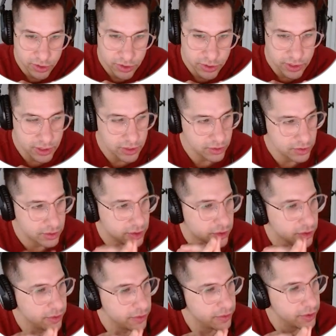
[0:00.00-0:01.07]
you know
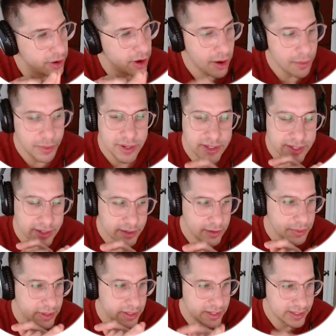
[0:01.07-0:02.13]
the the carpet is a
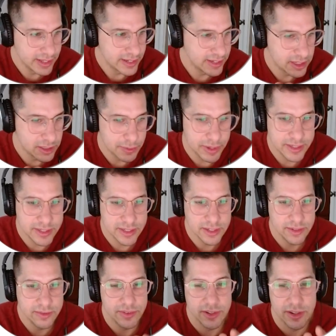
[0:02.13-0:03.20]
little bit less
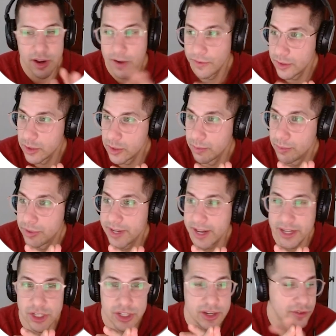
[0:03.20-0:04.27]
expensive. It offers some
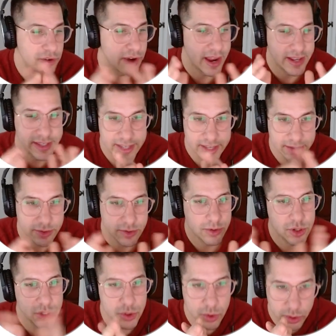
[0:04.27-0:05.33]
protection if your headsets or
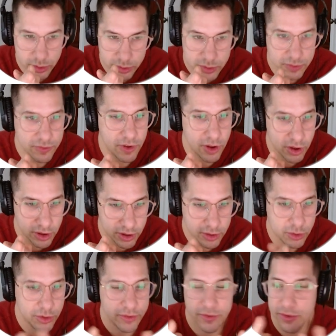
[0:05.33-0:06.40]
controllers fall,
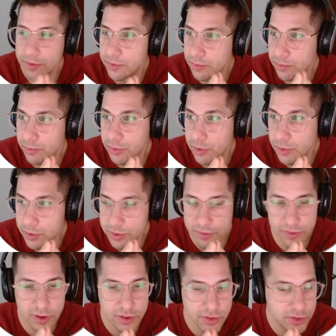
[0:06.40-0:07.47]
or if a user
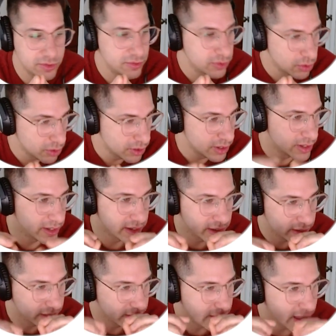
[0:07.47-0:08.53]
falls on the floor. It
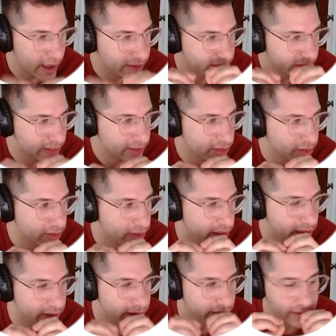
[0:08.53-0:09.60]
adds a little,
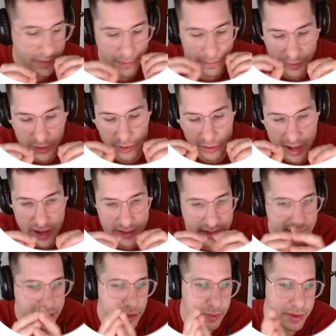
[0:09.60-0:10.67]
uh, you know, has a
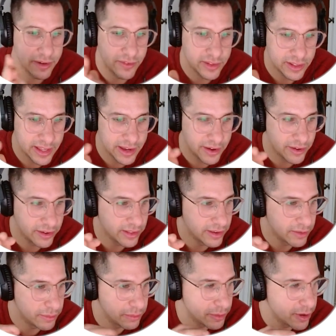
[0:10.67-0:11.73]
little bit of a layer,
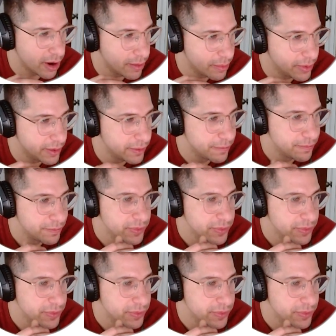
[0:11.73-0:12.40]
little carpet.